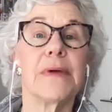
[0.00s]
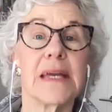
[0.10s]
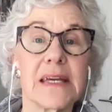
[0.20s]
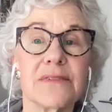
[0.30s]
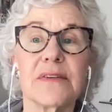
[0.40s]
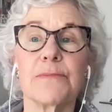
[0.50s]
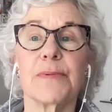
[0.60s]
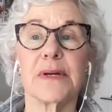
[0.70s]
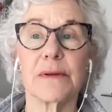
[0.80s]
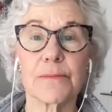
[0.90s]

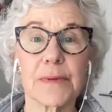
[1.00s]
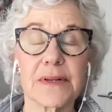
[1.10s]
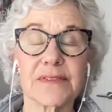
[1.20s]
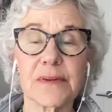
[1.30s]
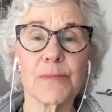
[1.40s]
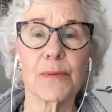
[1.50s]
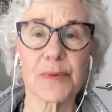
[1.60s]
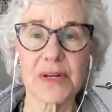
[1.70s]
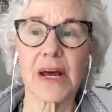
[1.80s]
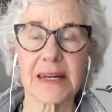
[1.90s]
It's simple
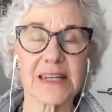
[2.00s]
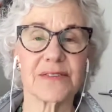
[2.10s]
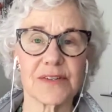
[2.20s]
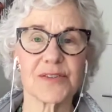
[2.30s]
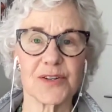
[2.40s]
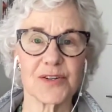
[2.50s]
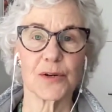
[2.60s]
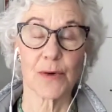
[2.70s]
but not easy to do.